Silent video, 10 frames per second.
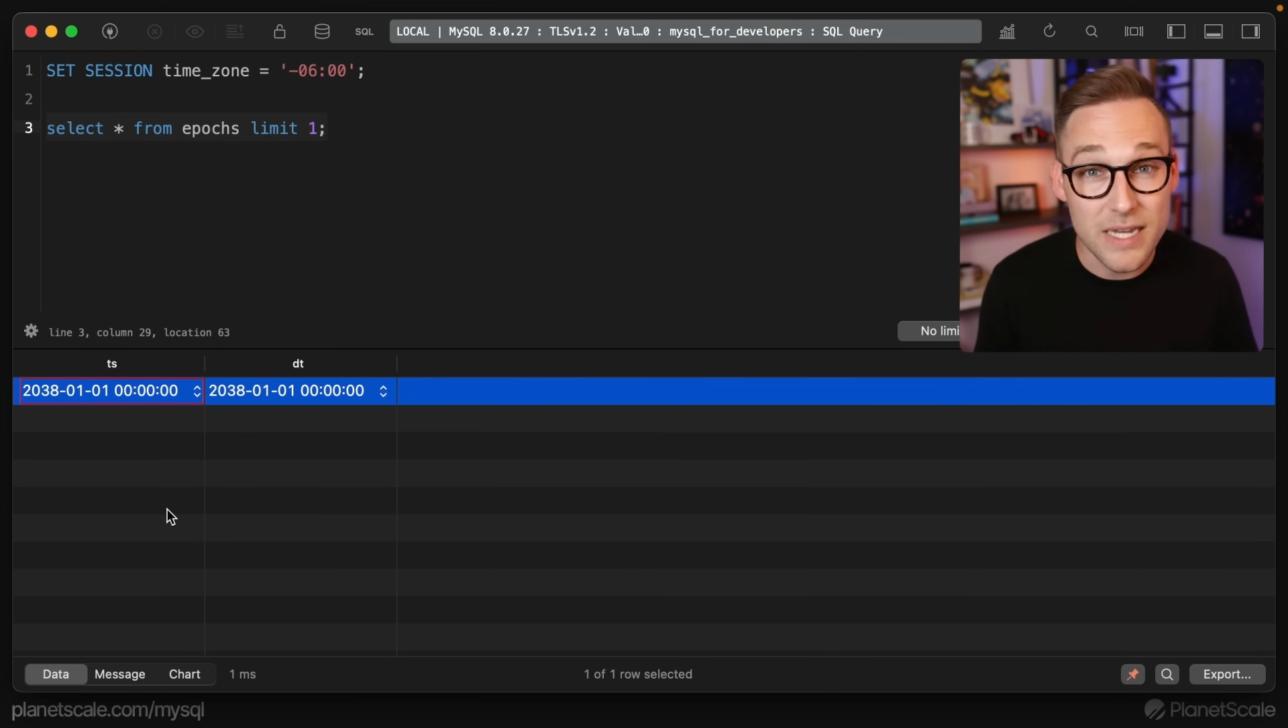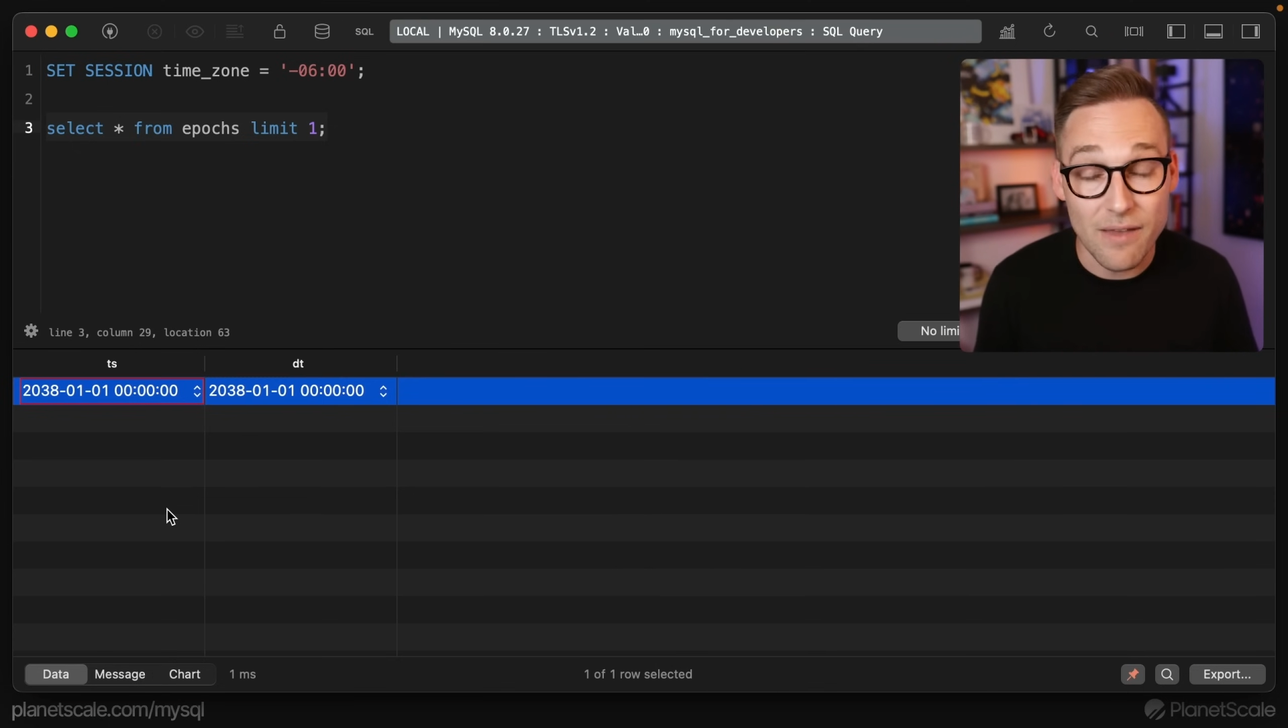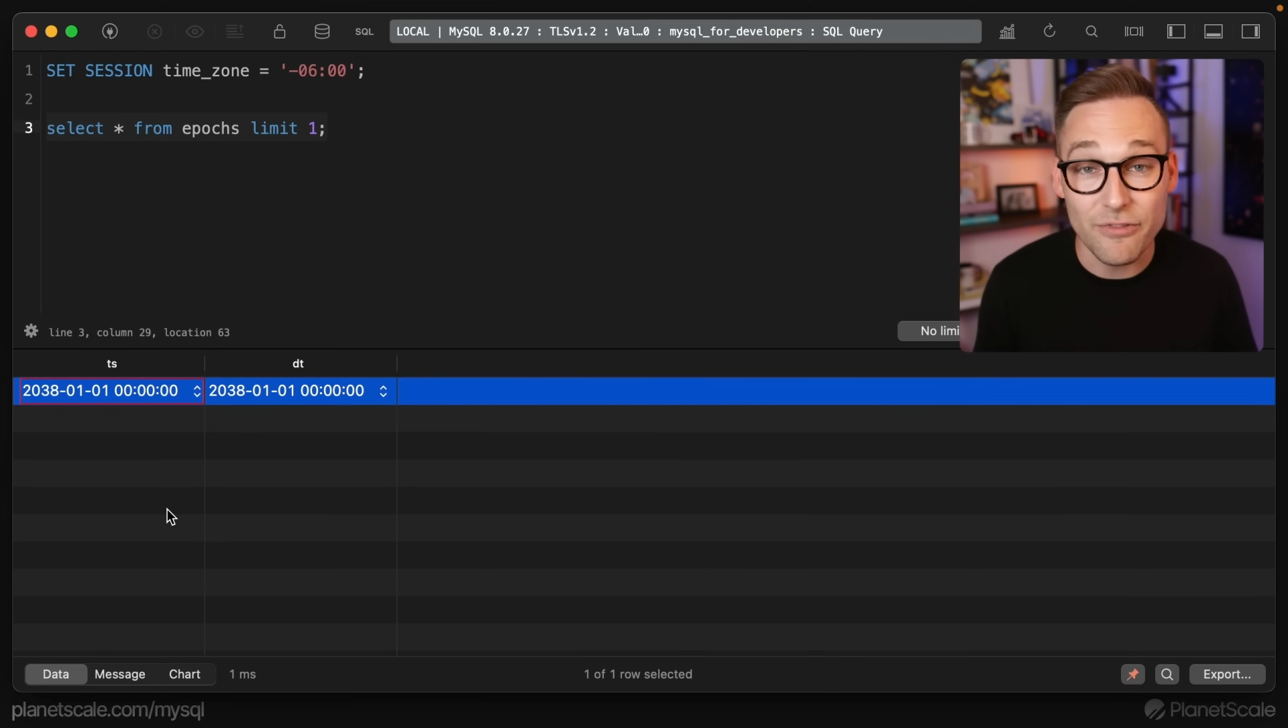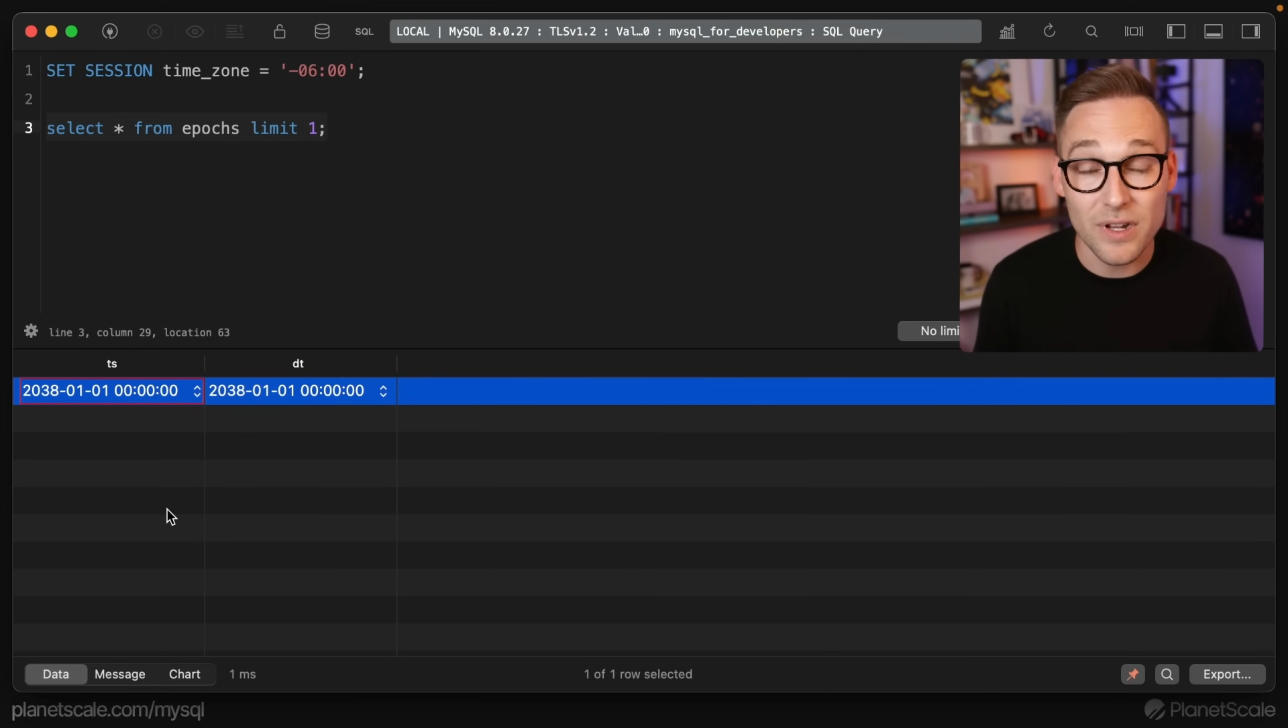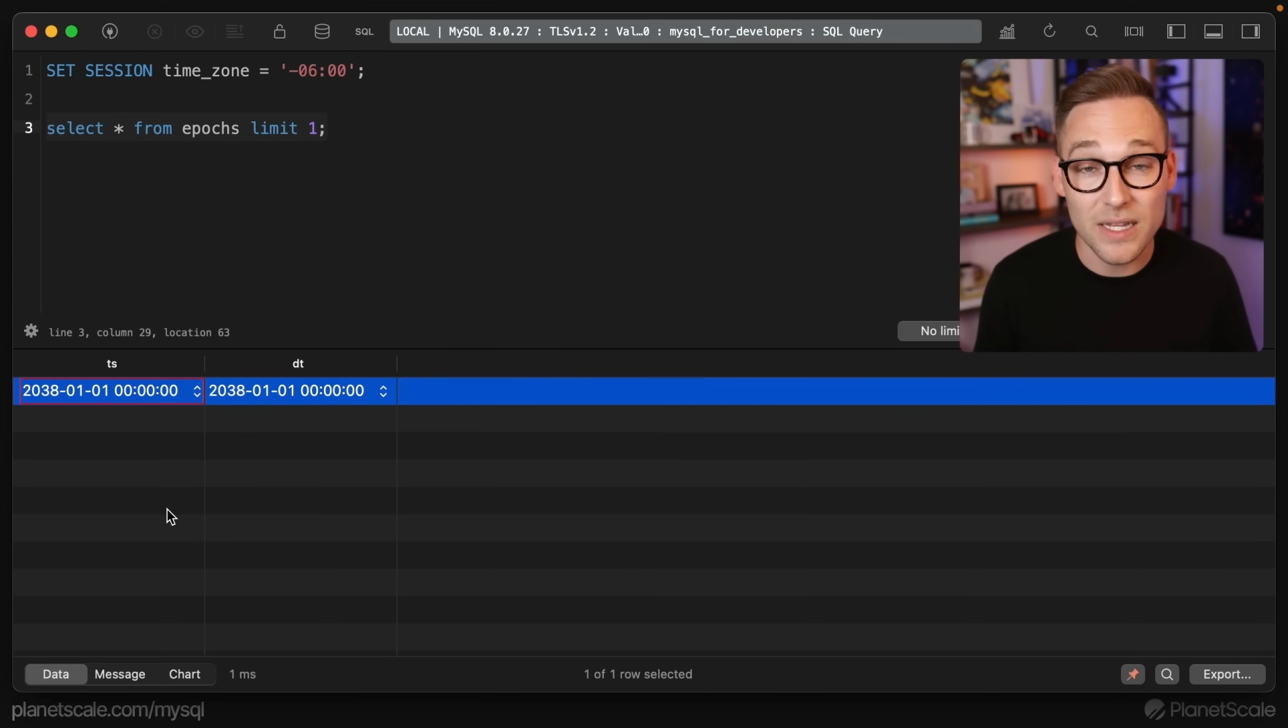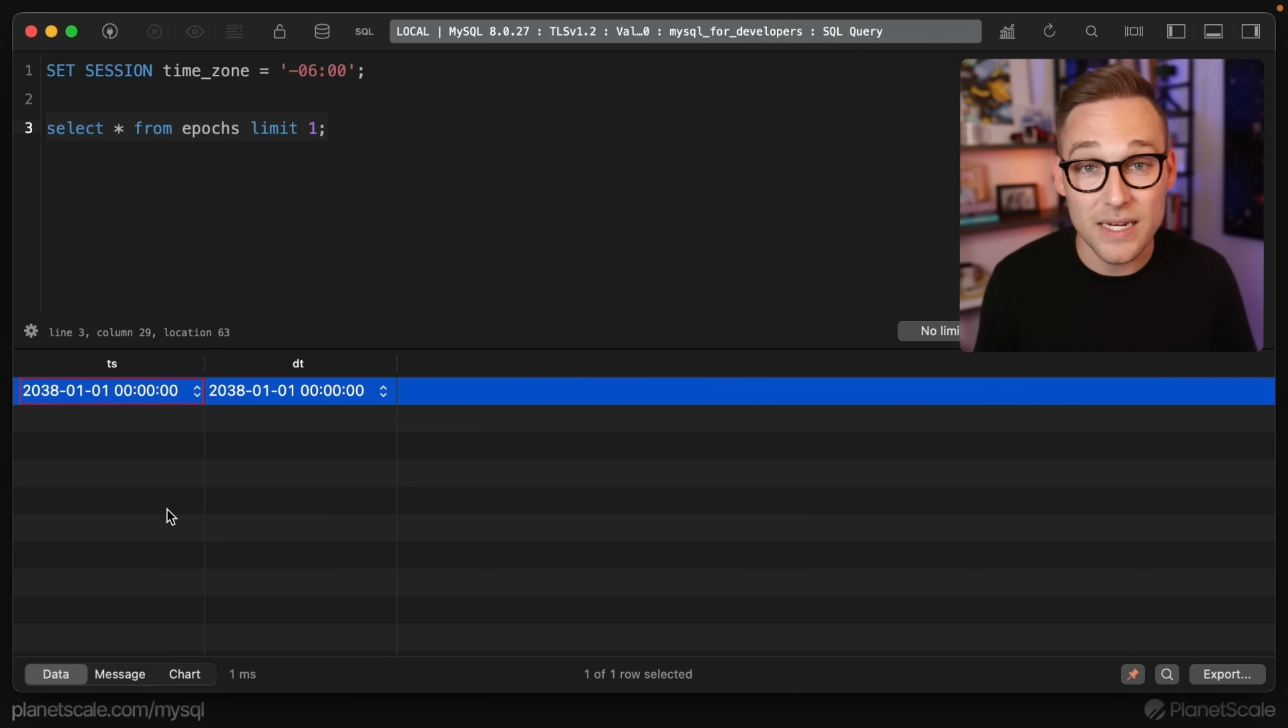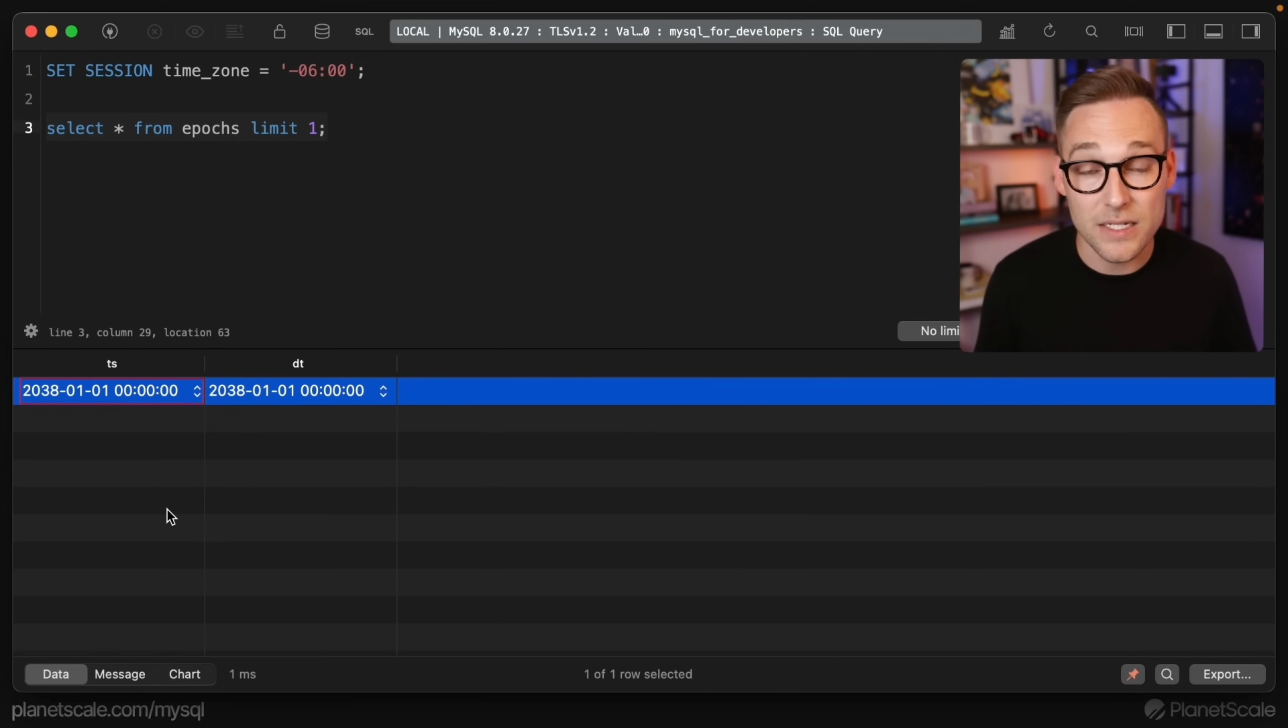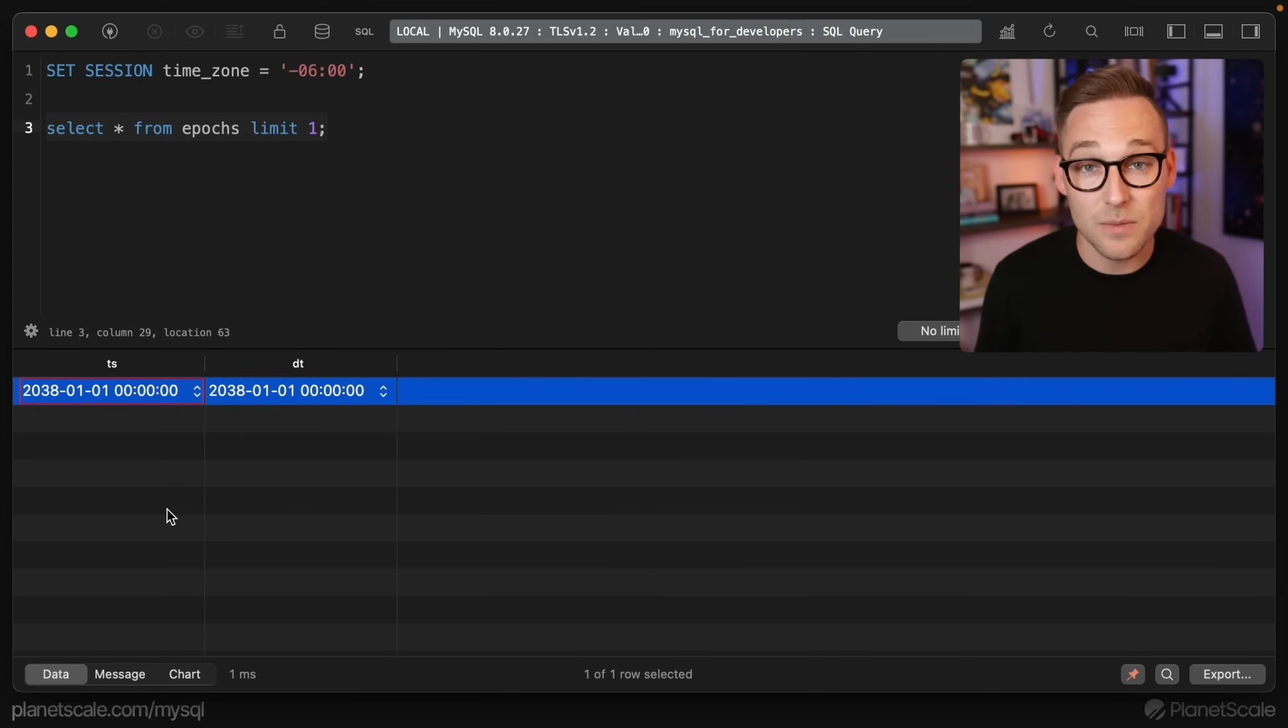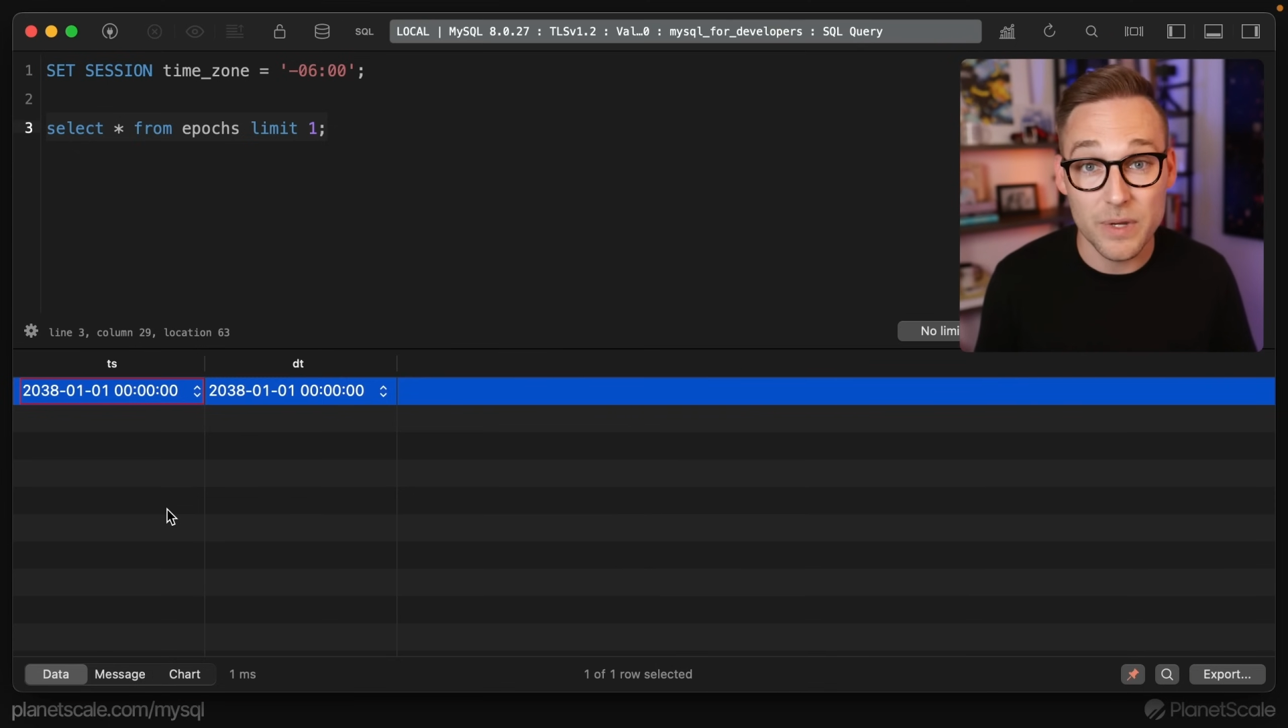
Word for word: definitely need to